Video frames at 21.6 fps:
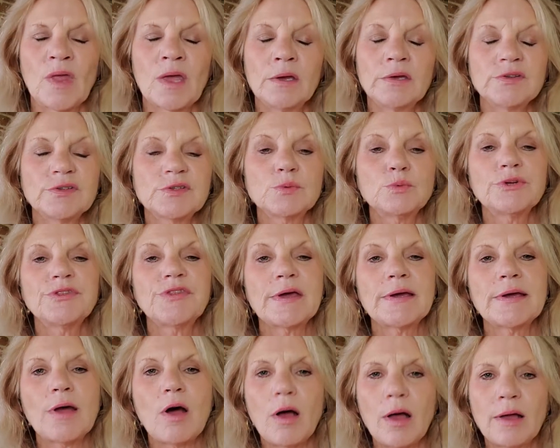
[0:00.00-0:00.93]
So when
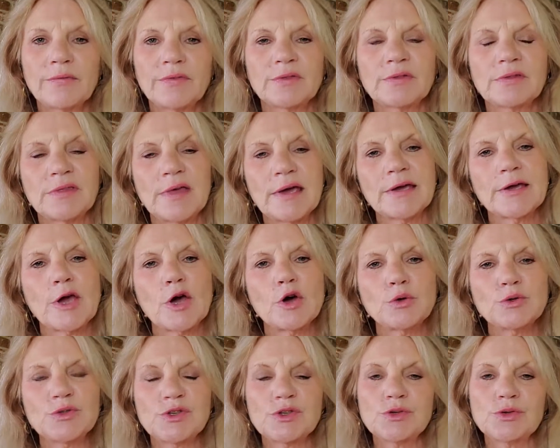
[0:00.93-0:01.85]
they
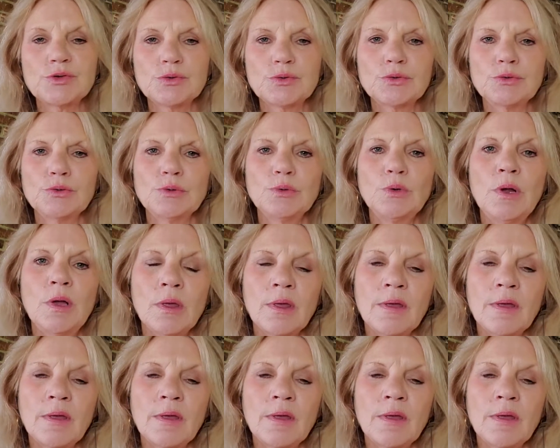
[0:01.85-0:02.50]
go to